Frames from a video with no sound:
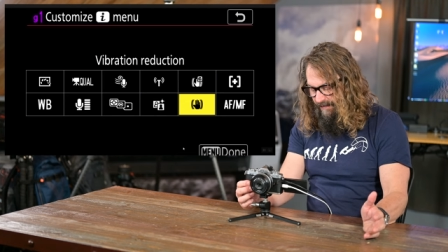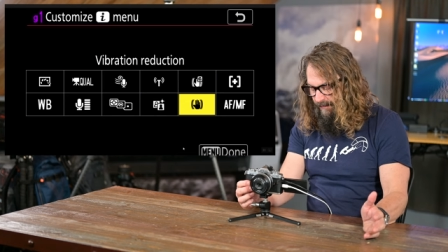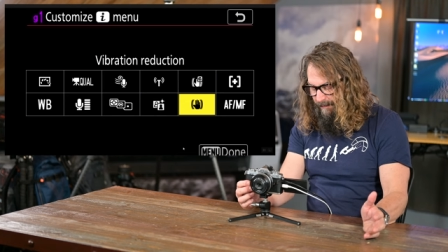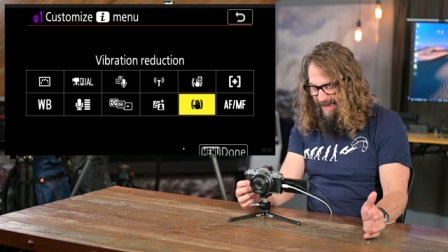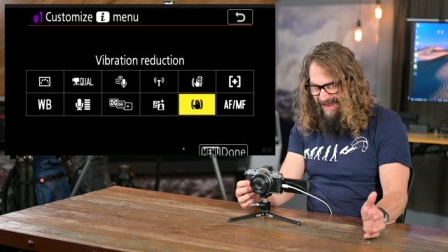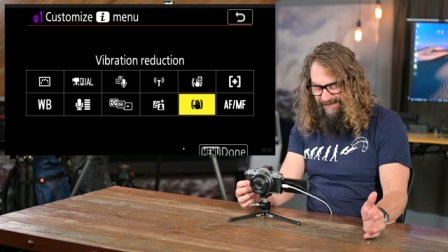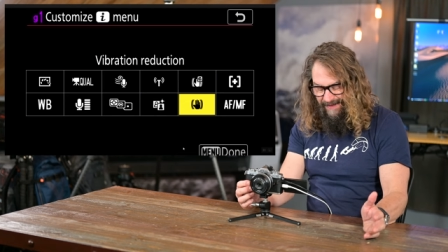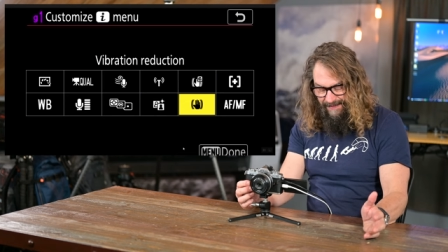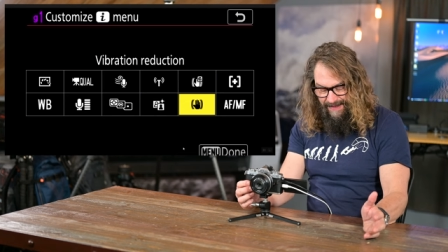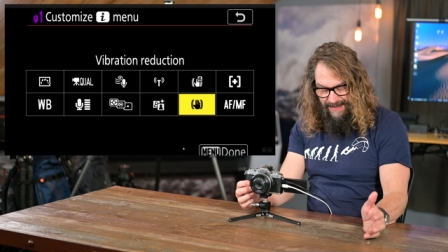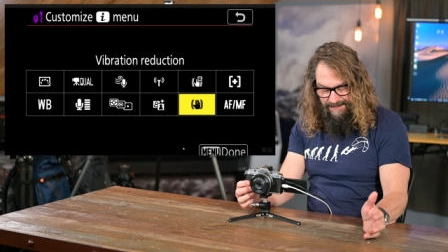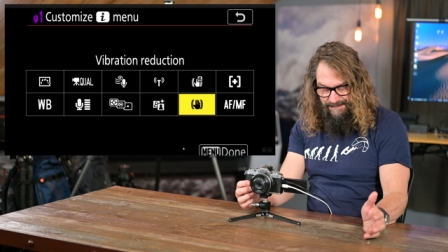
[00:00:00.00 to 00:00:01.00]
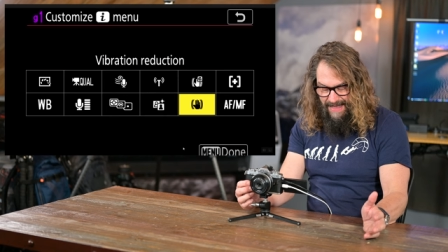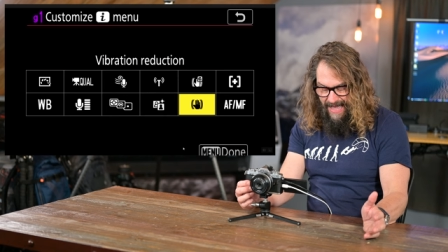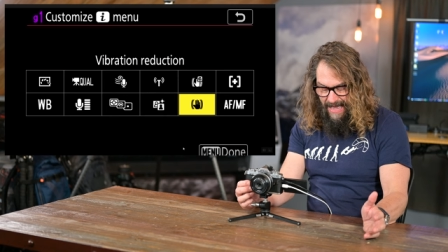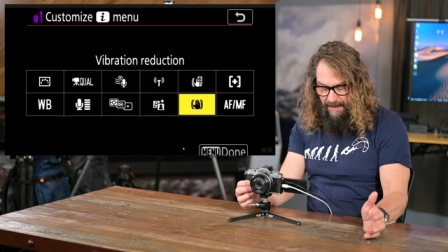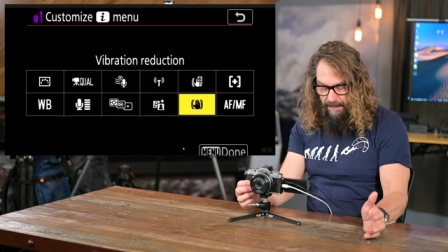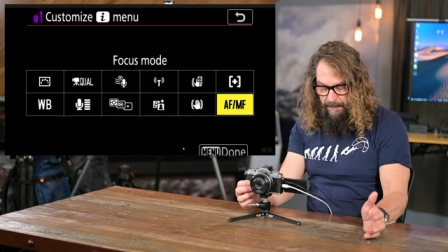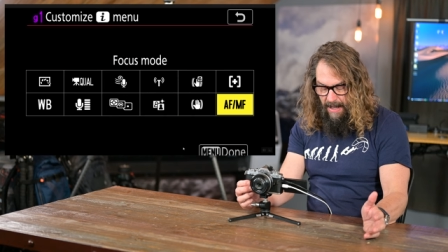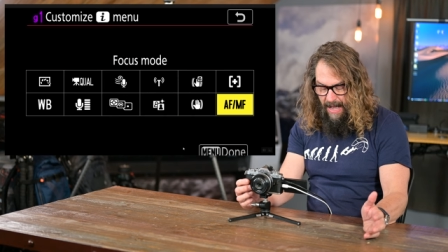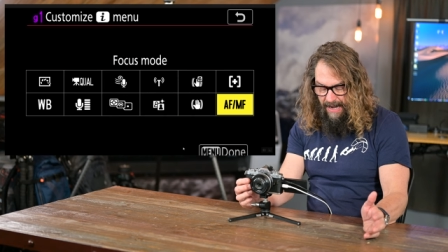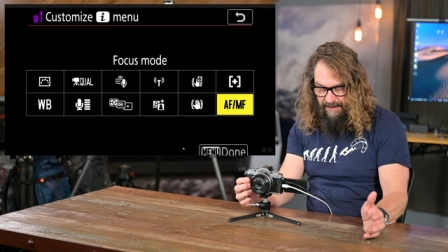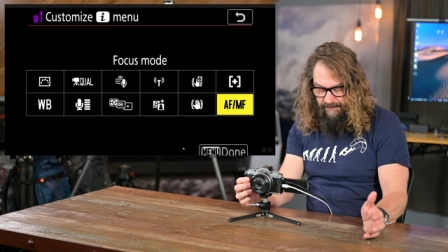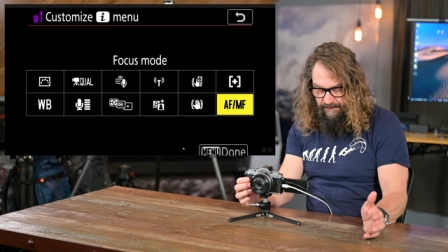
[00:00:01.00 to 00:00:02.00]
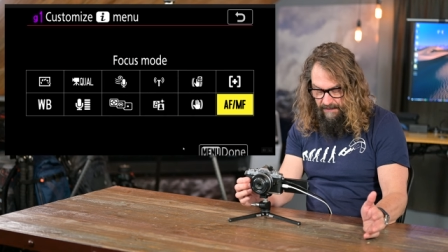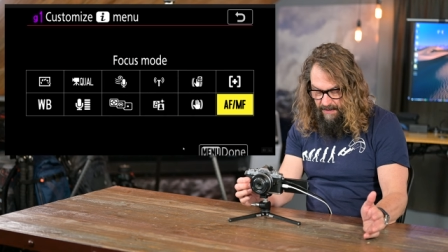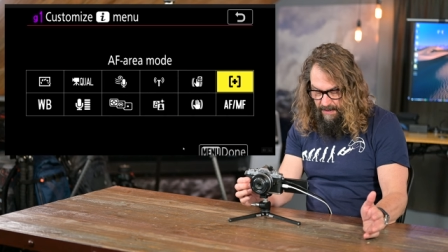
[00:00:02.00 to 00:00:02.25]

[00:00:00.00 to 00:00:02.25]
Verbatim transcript: These are basically out of the box,